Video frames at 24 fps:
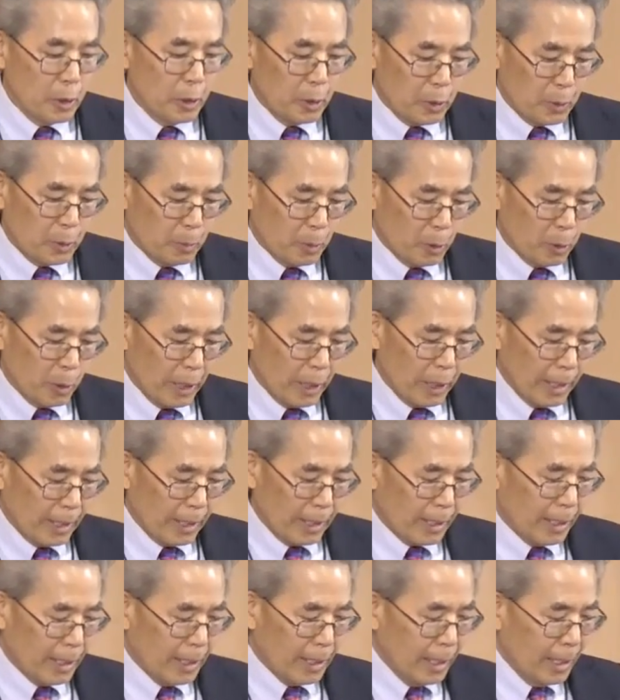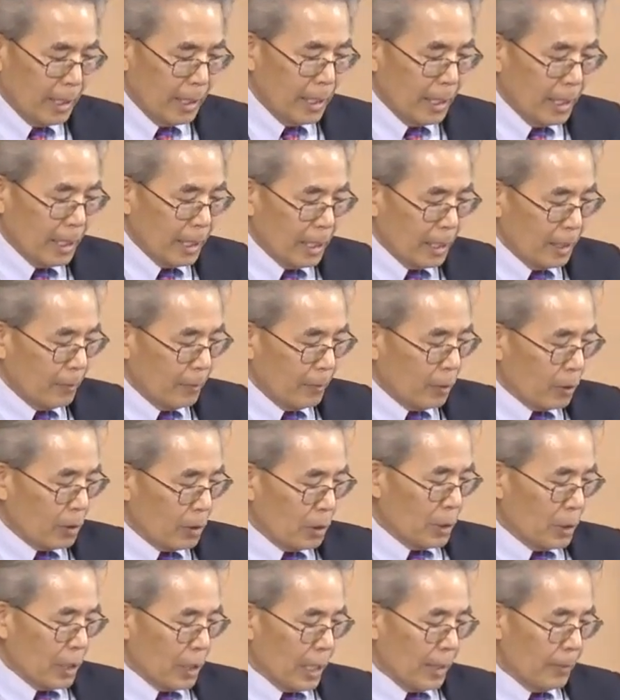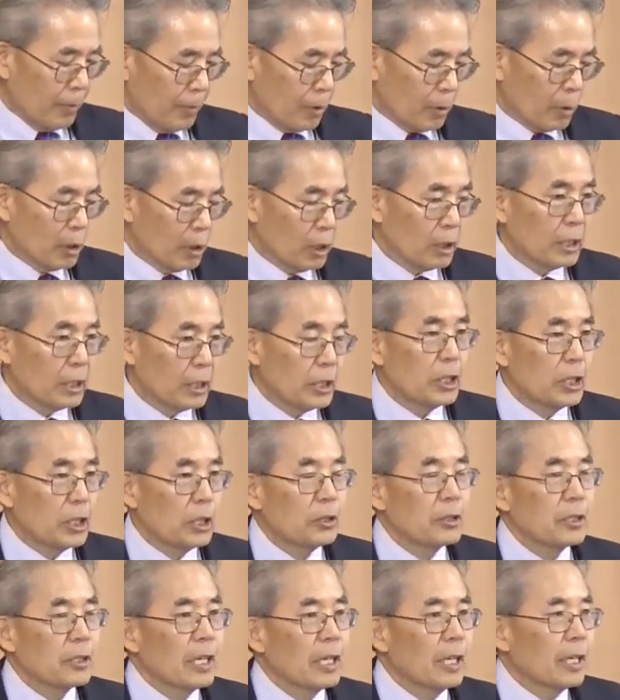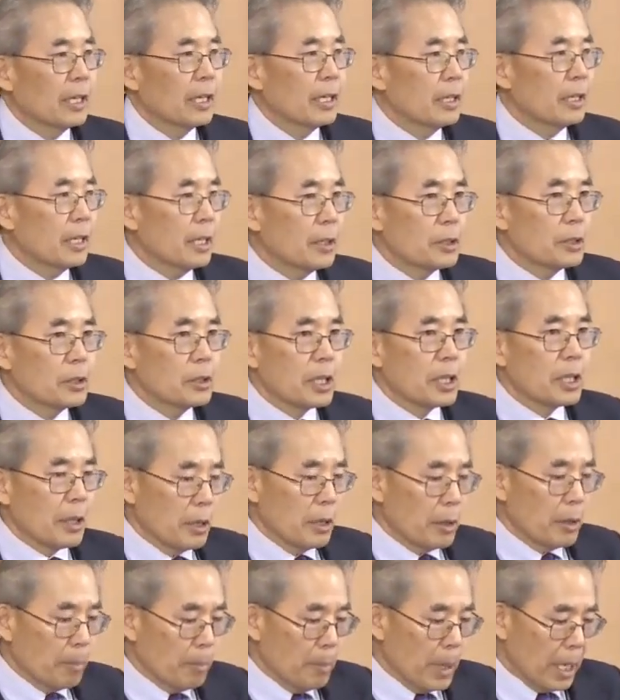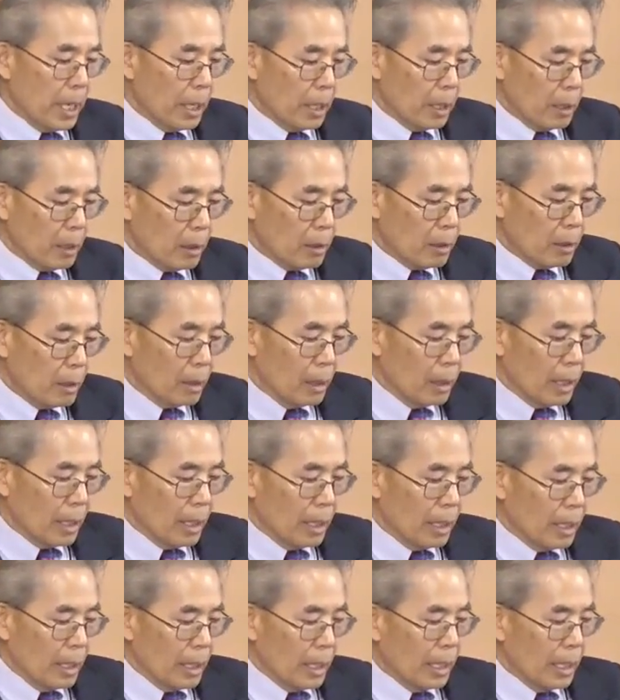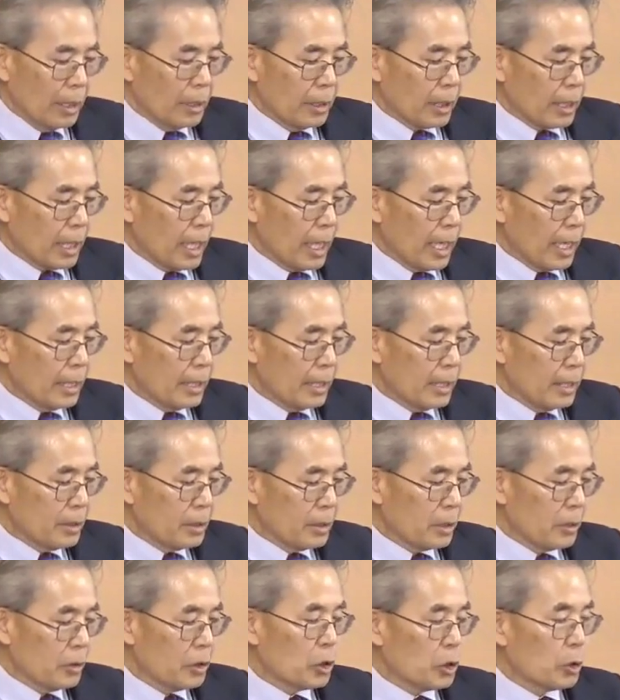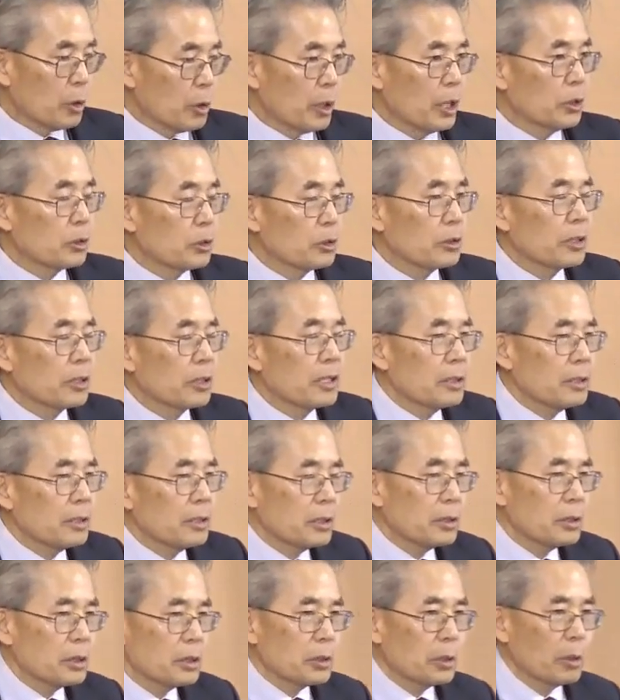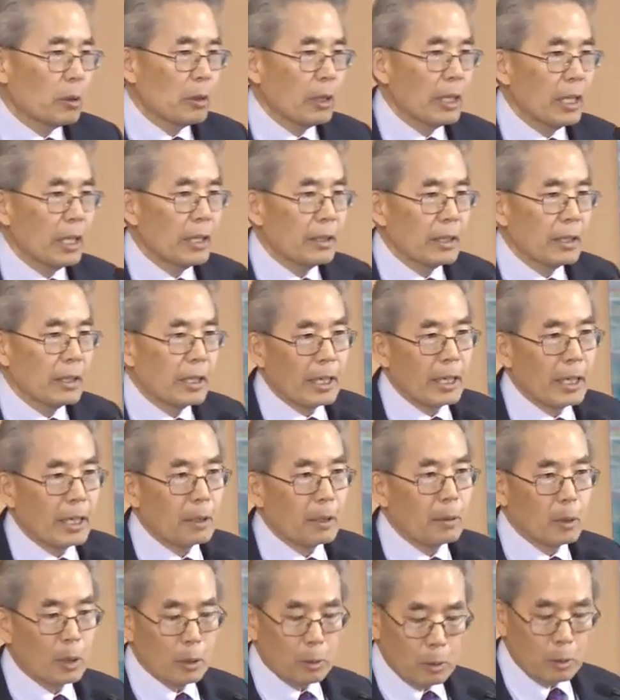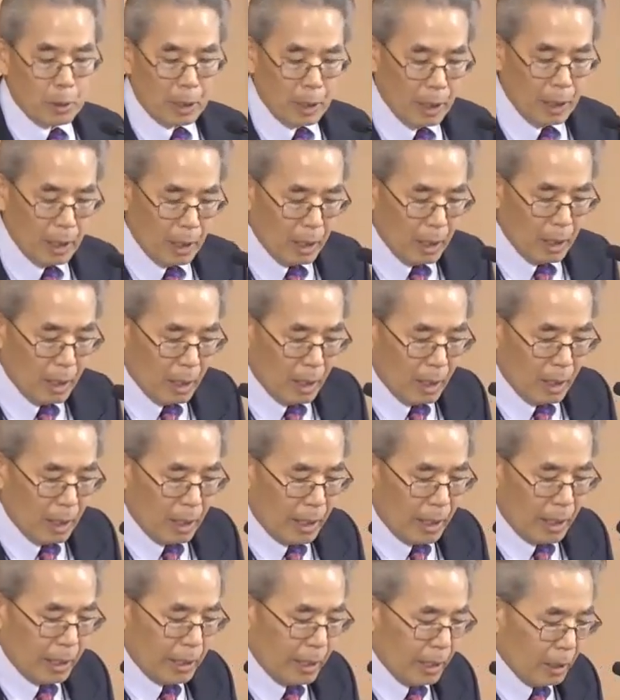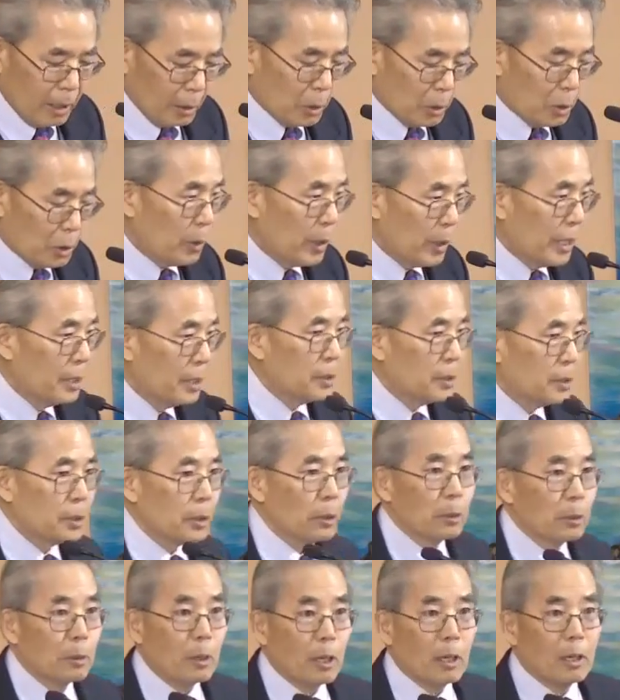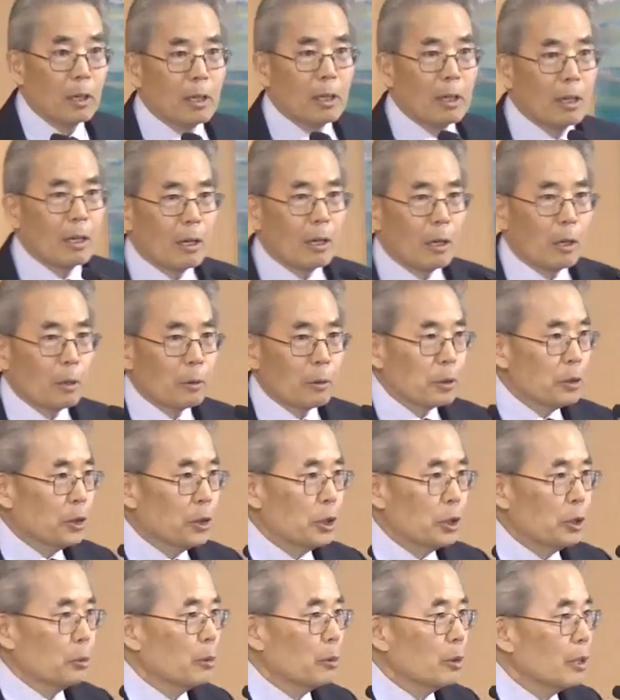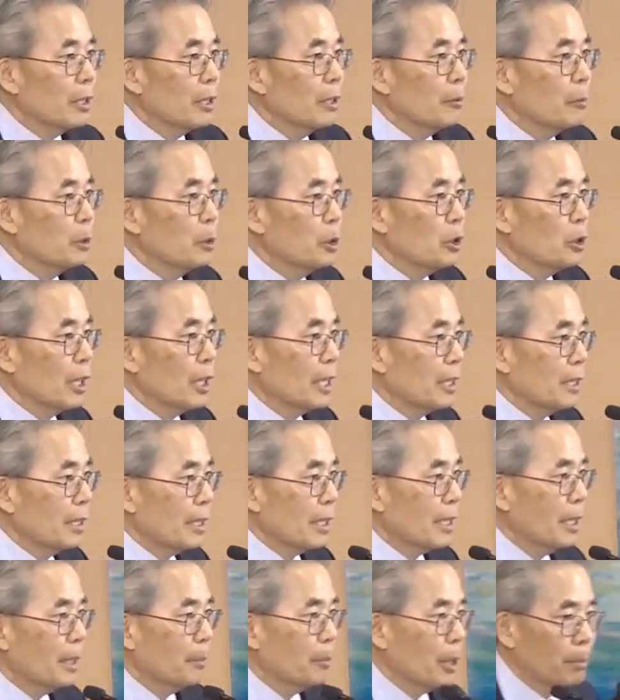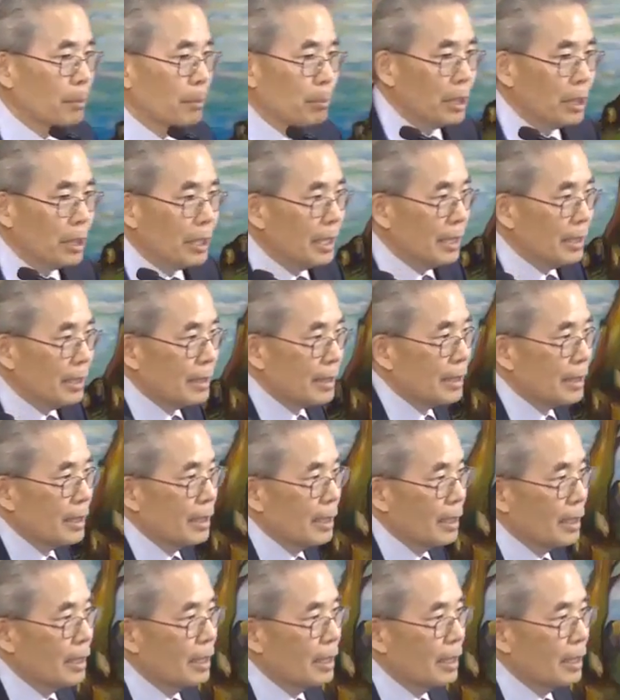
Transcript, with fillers: this morning. For the time for all issues, it is The Bear and the Kindness of Strangers. This is a story that I wrote and illustrated. So, all the children, would you like to come up, please?